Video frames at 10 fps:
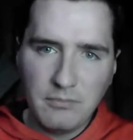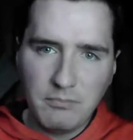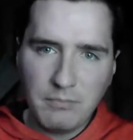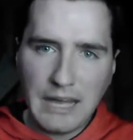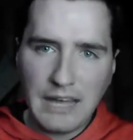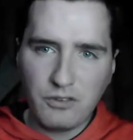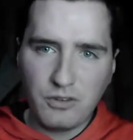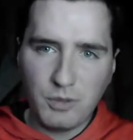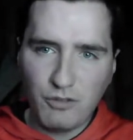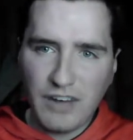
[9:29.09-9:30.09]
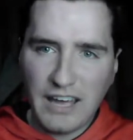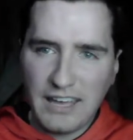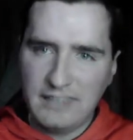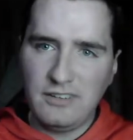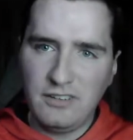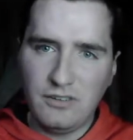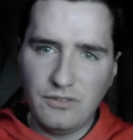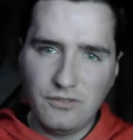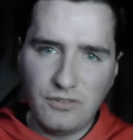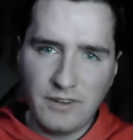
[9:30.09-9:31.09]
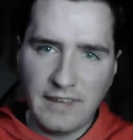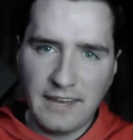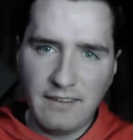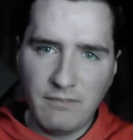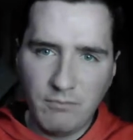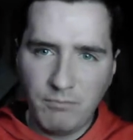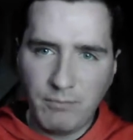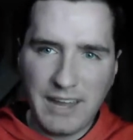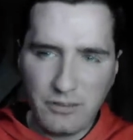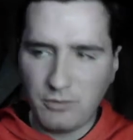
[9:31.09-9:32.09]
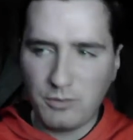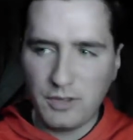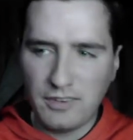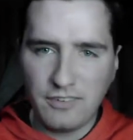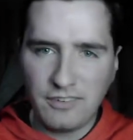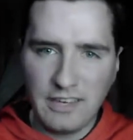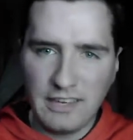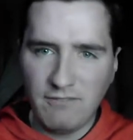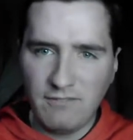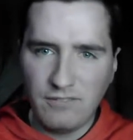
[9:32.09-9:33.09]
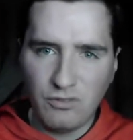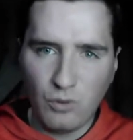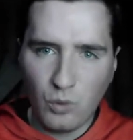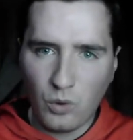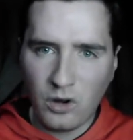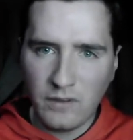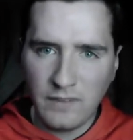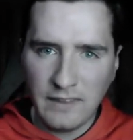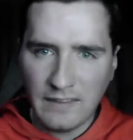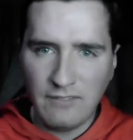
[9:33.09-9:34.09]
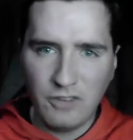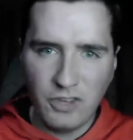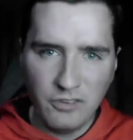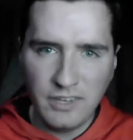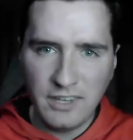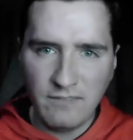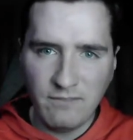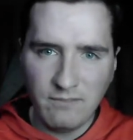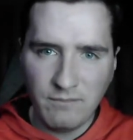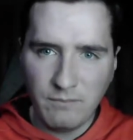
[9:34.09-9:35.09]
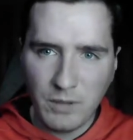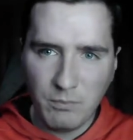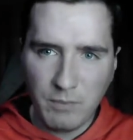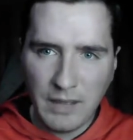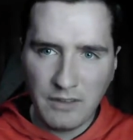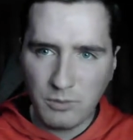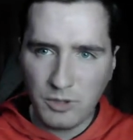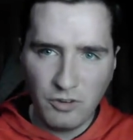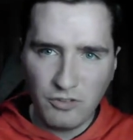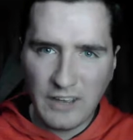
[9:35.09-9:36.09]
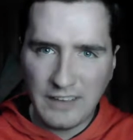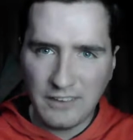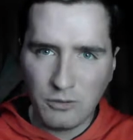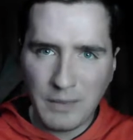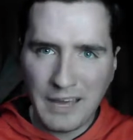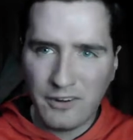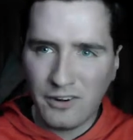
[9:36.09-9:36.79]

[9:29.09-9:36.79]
possibly fined for that, possibly the same for the 11 team, but possibly just fine the spotter.